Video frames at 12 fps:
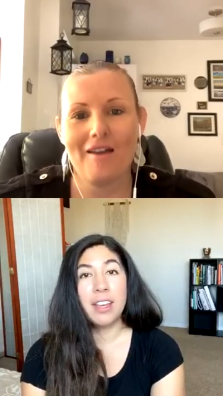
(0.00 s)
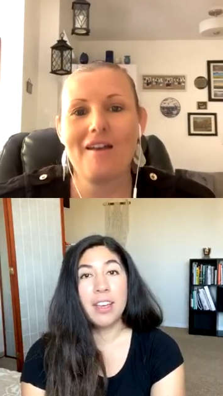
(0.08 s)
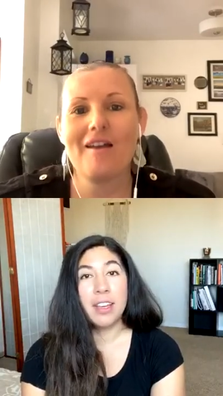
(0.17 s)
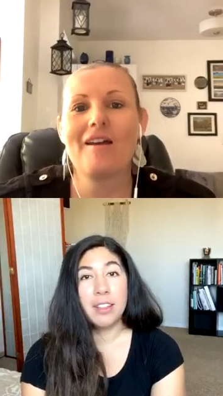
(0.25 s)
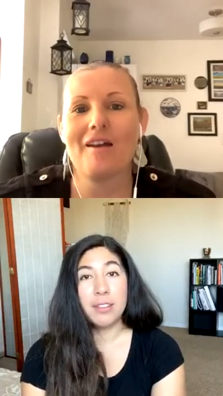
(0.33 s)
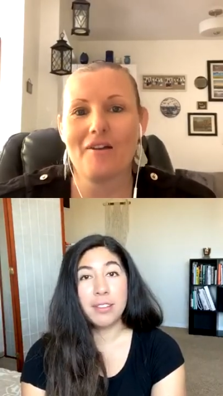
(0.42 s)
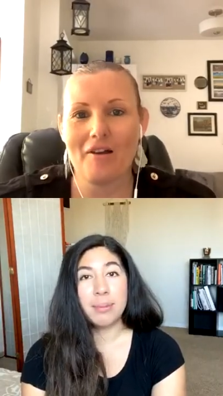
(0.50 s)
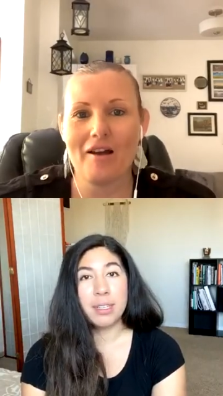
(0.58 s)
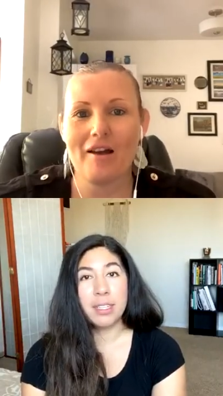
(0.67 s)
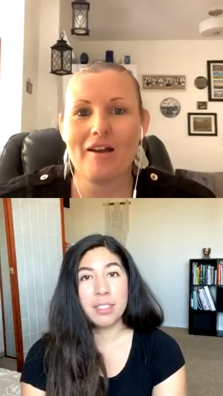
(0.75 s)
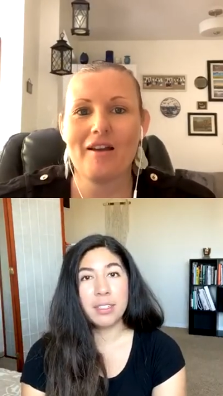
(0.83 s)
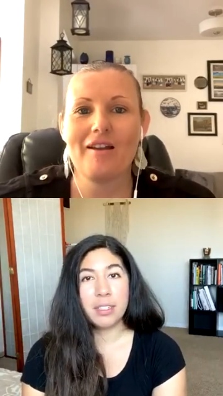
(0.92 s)
Speaker 1: those
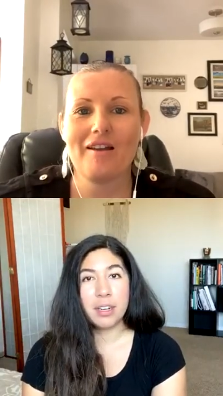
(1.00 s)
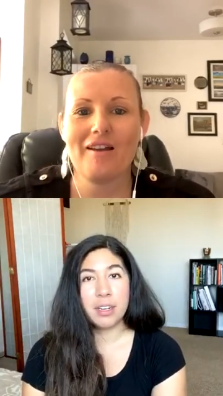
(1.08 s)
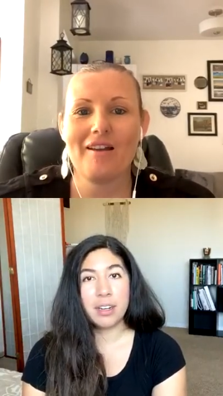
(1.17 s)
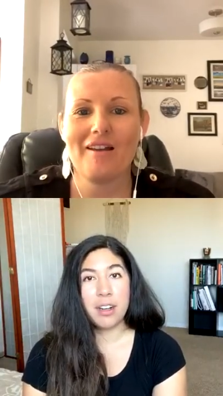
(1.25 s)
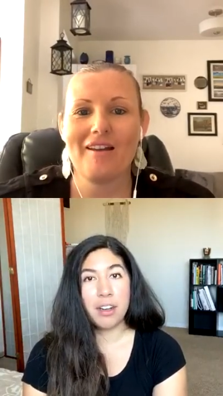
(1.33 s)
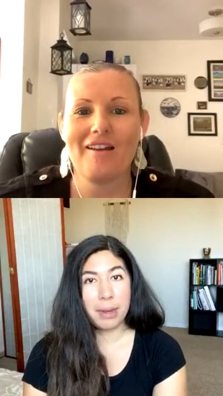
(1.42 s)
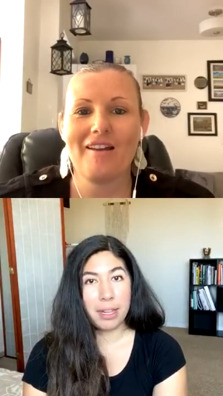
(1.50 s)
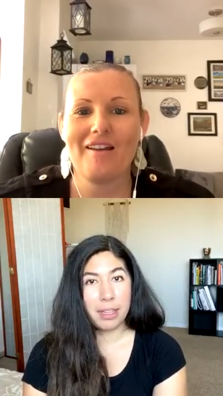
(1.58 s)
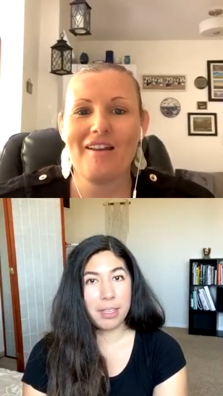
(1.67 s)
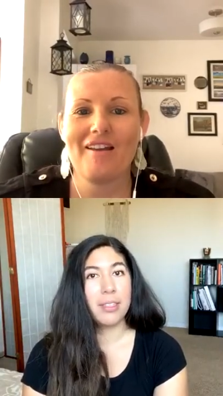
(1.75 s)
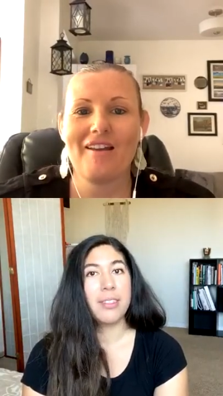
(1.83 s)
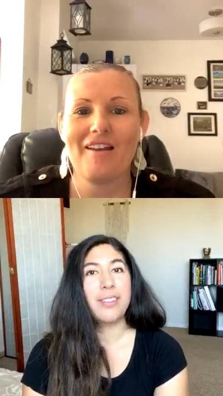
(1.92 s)
okay. are on my
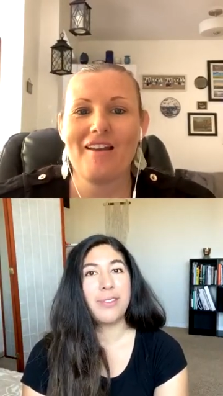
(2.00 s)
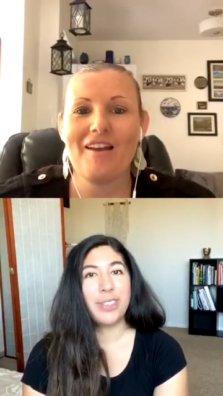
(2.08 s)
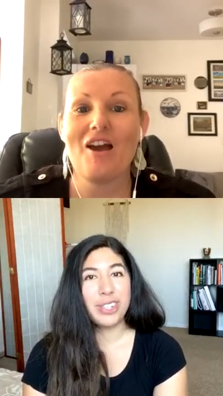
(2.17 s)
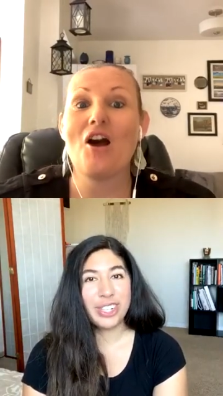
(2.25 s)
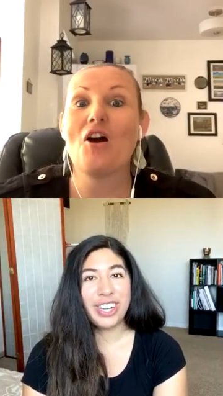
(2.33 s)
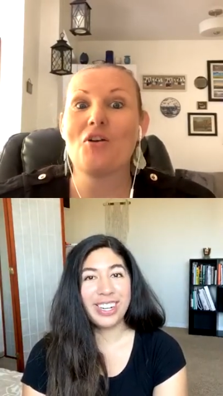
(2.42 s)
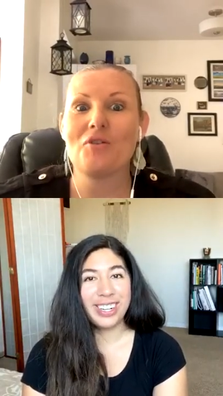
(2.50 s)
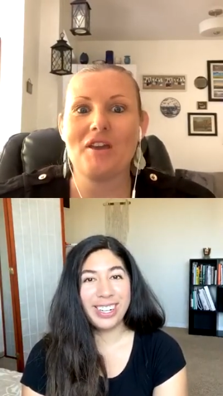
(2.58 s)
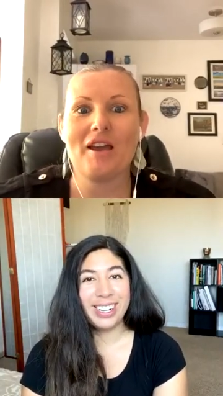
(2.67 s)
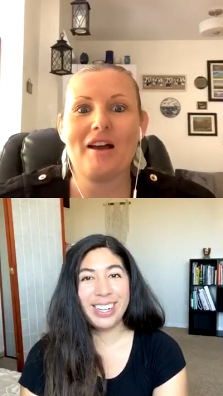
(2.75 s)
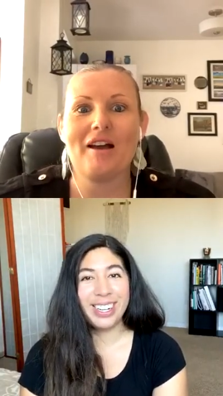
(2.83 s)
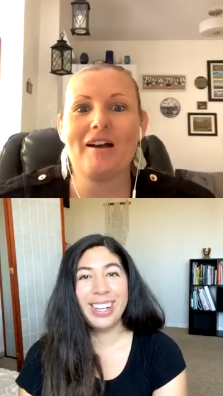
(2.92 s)
list. Sure.
Speaker 2: Oh
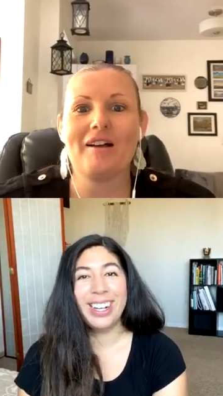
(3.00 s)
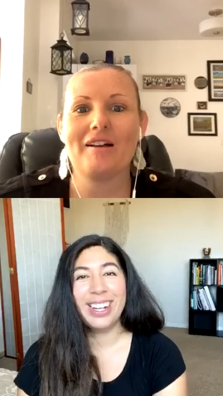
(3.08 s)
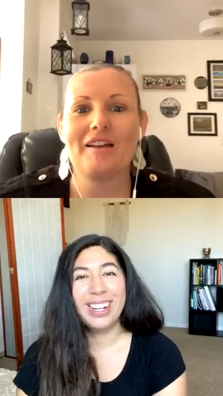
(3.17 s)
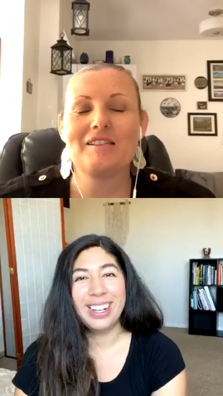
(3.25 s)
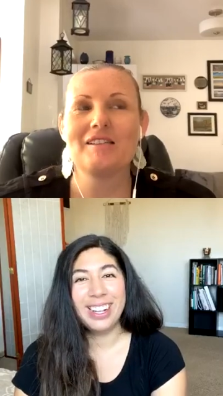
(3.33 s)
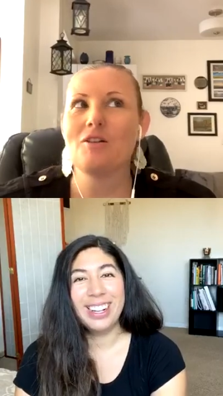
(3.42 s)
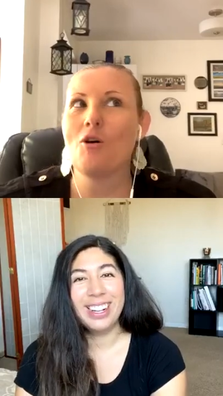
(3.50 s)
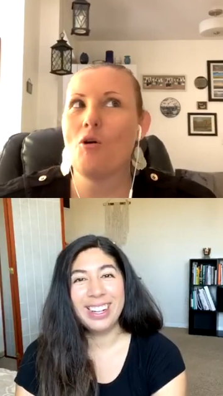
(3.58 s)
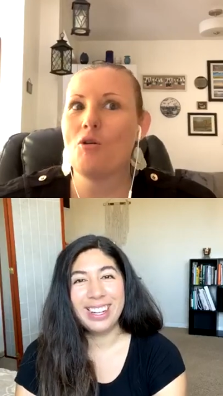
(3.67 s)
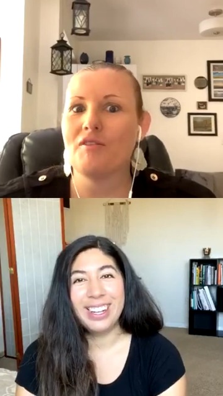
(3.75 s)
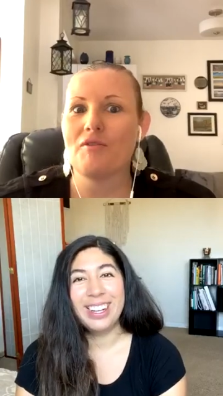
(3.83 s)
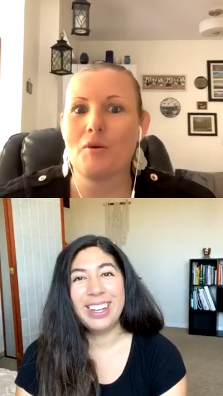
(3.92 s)
yeah, it's a
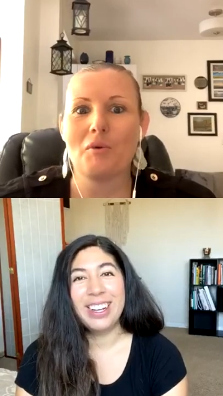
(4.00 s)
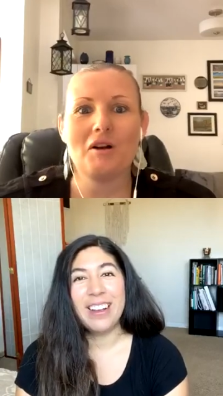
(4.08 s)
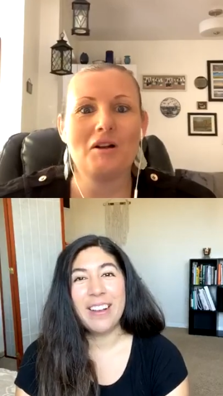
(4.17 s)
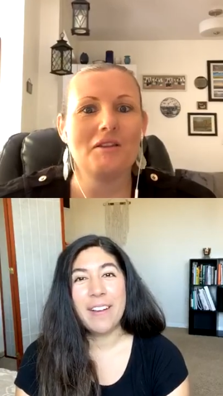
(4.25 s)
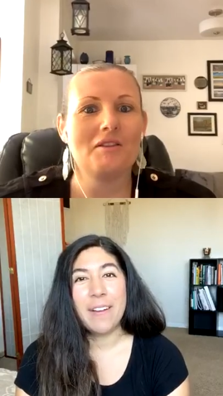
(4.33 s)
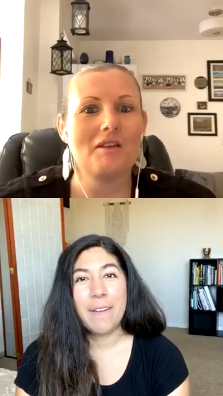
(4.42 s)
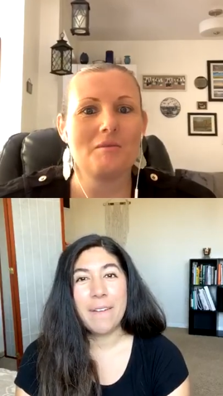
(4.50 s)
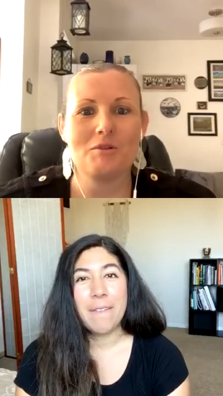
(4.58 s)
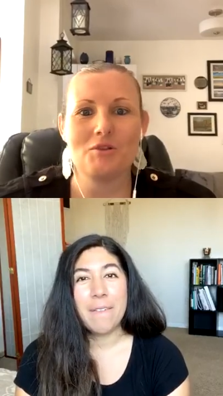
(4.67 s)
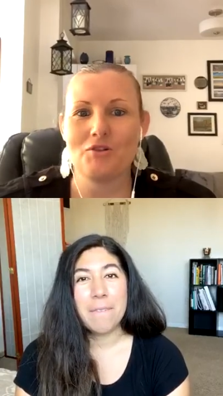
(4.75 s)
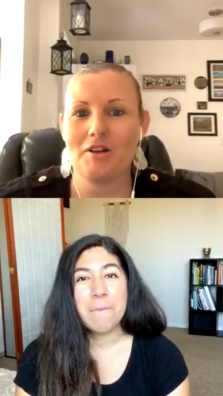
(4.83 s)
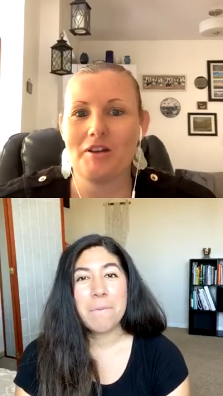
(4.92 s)
whole different world than
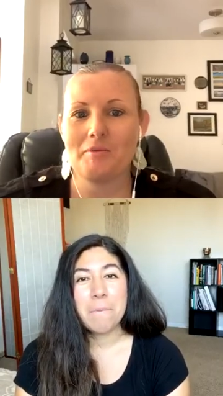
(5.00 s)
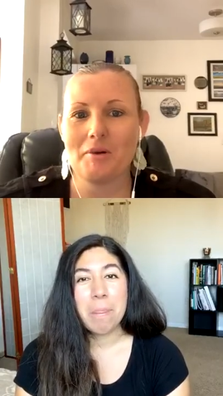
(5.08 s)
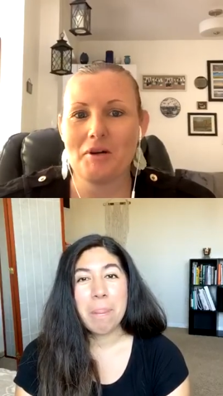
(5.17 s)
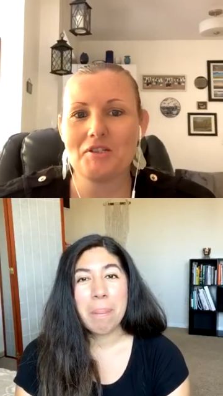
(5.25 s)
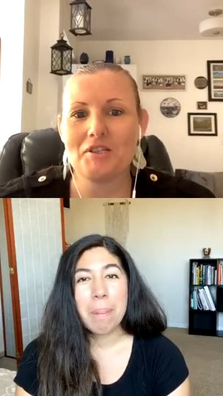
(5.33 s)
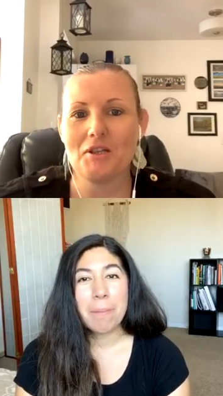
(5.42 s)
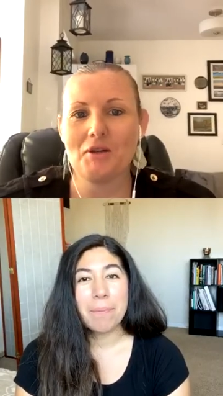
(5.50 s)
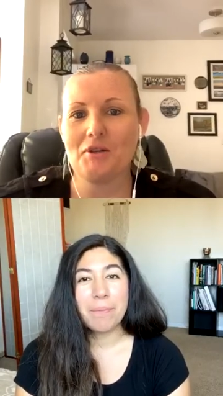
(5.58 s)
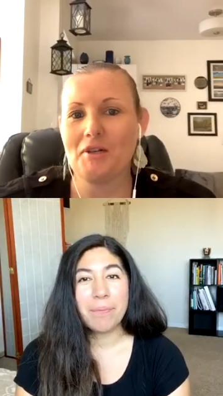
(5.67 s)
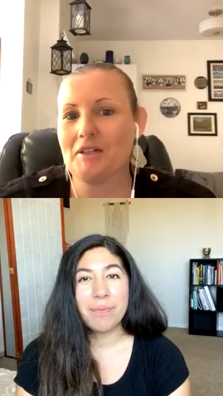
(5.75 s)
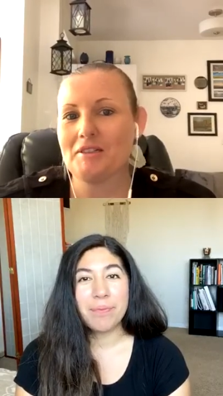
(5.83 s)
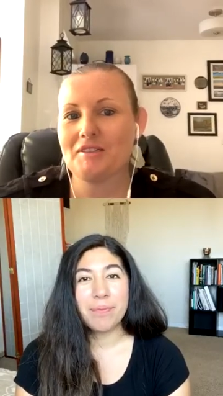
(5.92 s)
Madrid and
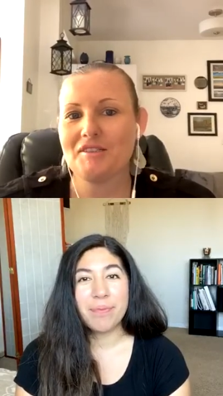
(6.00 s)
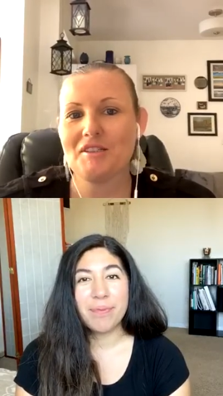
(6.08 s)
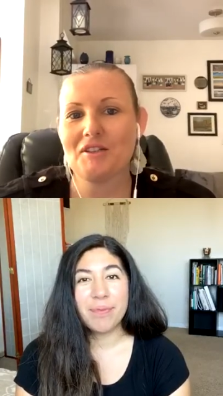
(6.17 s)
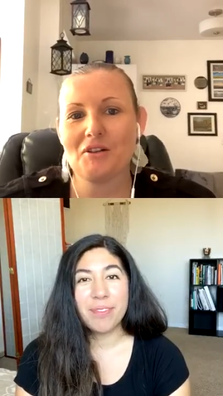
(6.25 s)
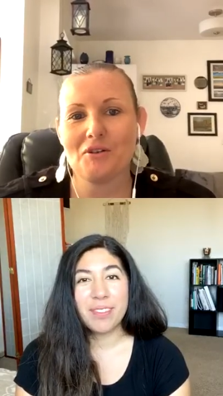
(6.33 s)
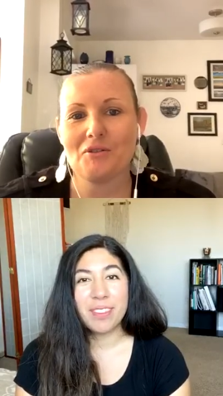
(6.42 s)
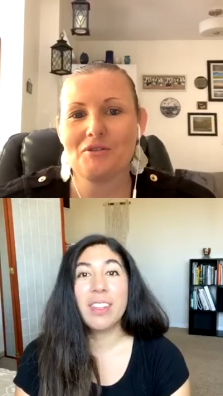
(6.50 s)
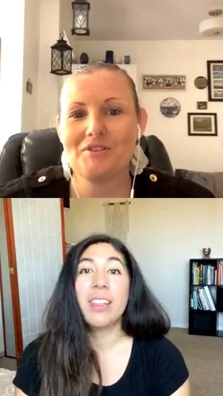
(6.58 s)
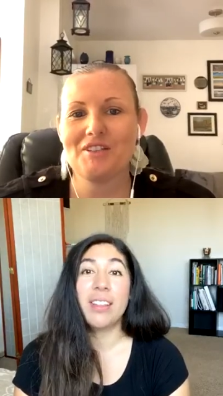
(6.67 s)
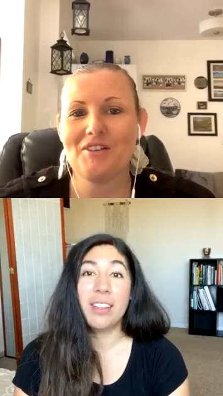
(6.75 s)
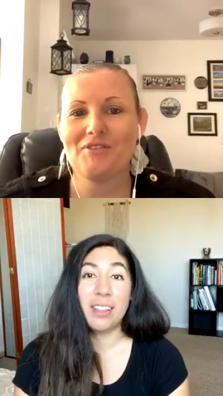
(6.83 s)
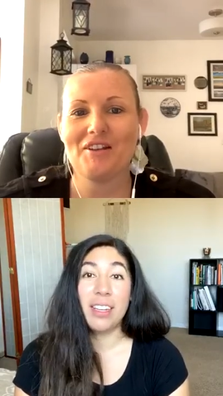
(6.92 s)
Barcelona. So
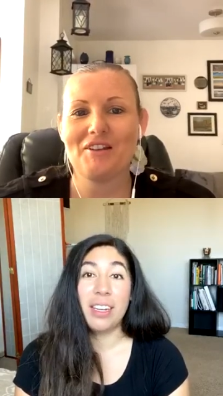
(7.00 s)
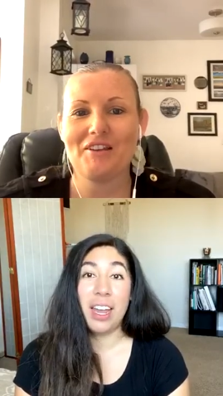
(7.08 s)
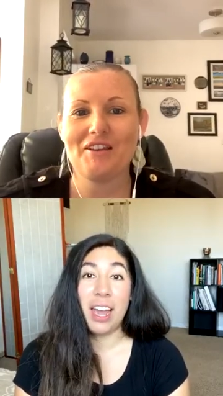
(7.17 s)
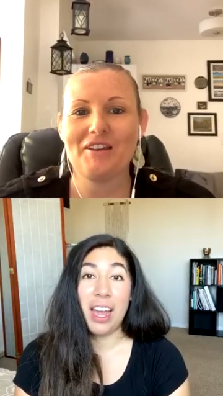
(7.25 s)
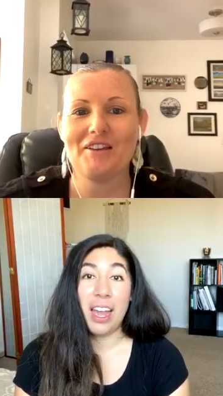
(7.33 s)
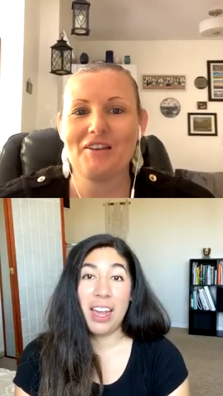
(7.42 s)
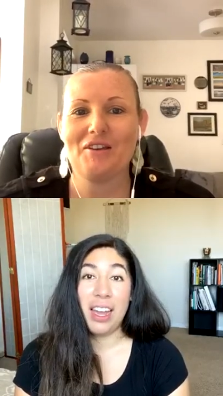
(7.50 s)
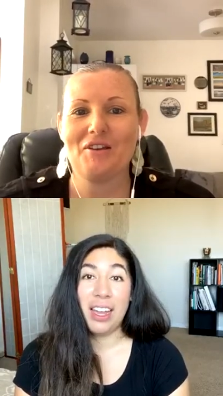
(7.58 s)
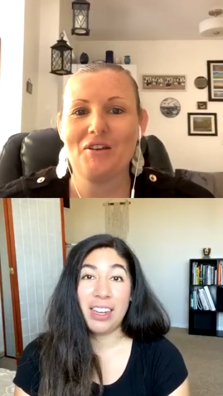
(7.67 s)
definitely, yeah, I can